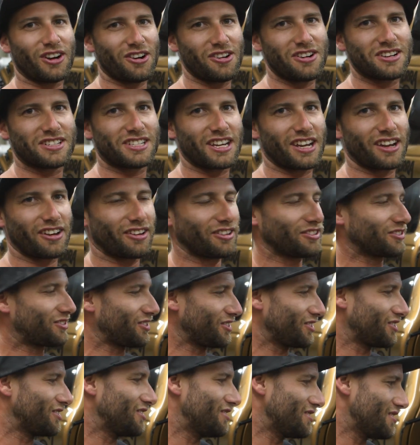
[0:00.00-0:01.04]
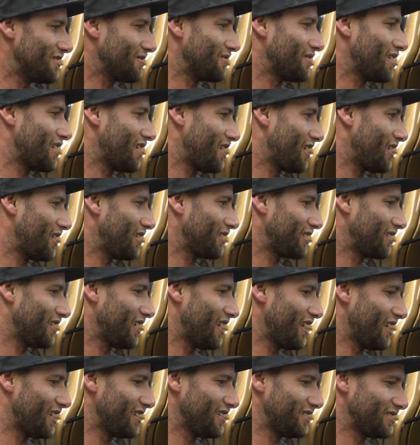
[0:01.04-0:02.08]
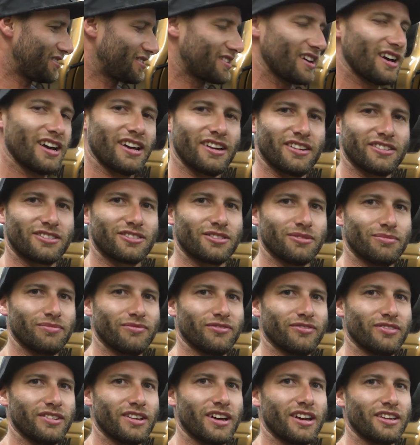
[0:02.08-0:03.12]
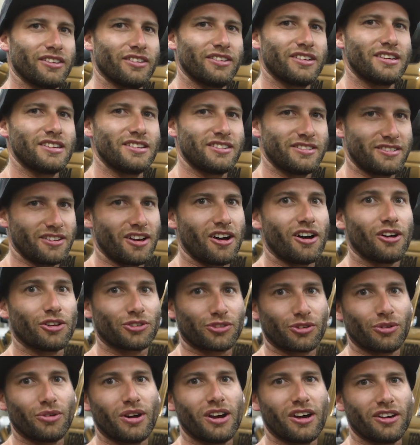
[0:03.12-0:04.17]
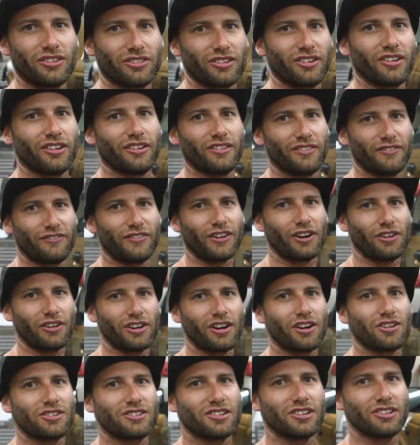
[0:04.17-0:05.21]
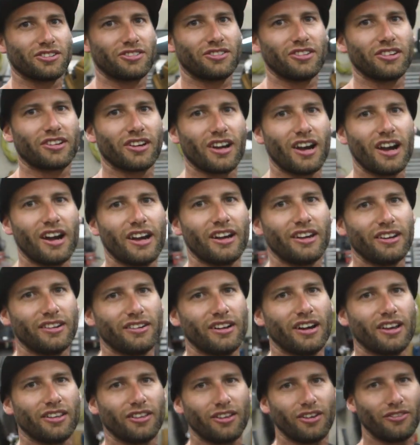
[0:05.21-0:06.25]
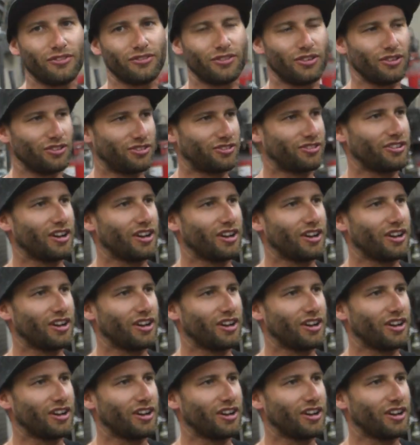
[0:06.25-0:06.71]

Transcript: a very talented guy. He's got some. He also has a very artistic eye, and I love the